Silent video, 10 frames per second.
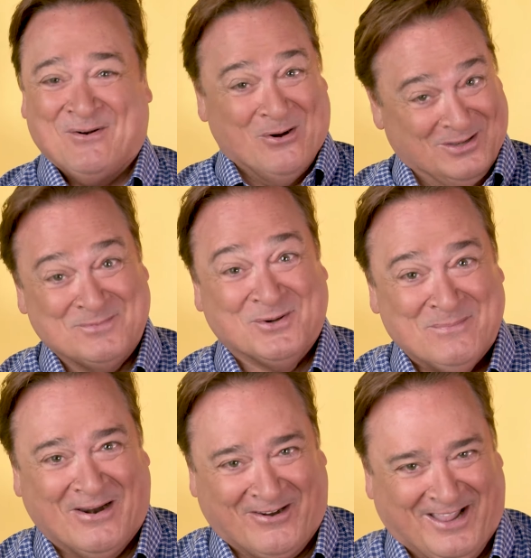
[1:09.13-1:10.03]
Welcome to
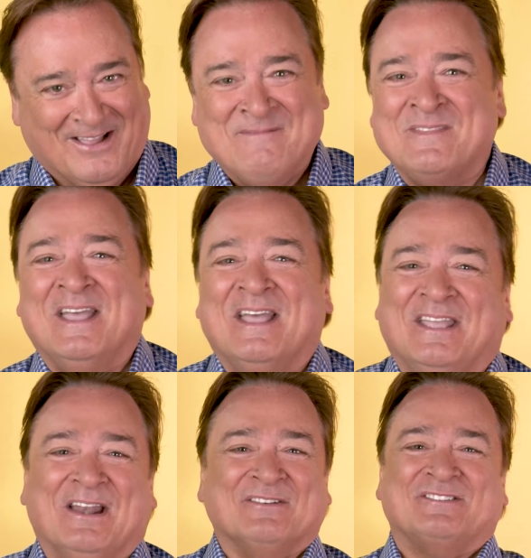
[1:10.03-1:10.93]
America.
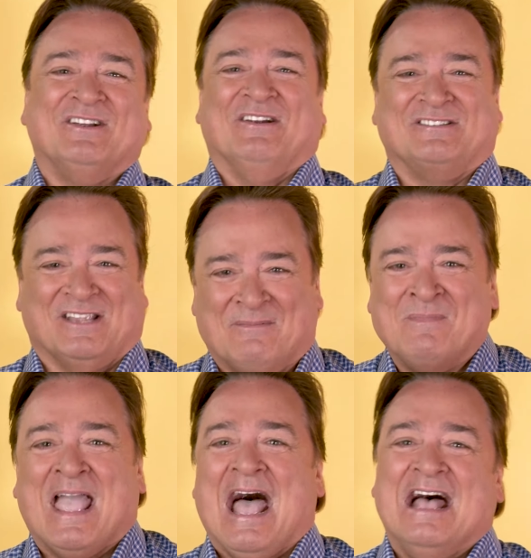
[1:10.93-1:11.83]
You know, seriously,
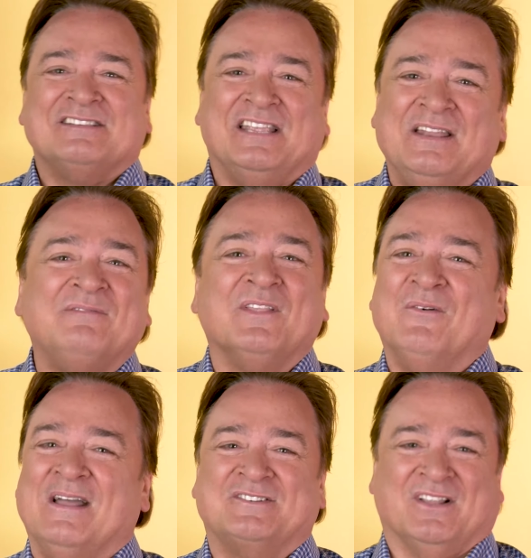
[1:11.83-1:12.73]
as
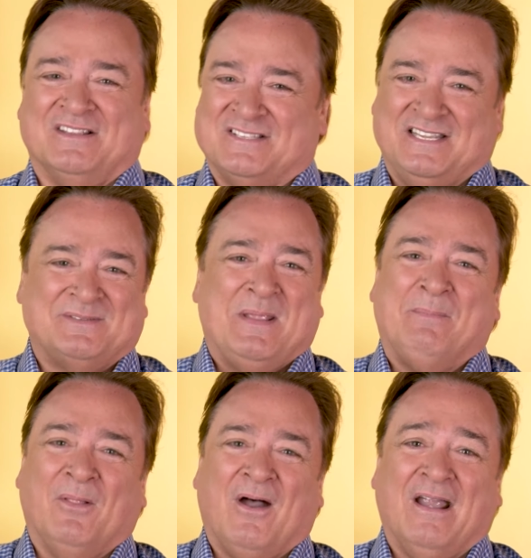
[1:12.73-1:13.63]
influential as these
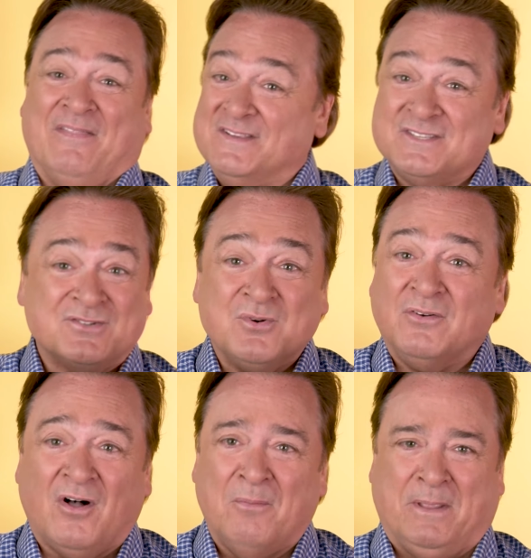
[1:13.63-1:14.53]
people are, and this is true
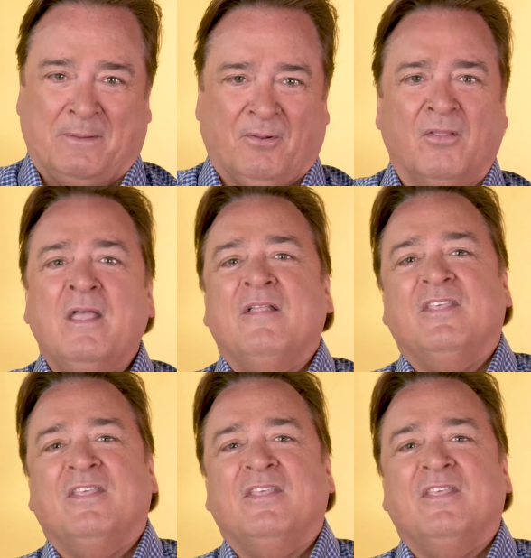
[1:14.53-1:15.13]
of all people,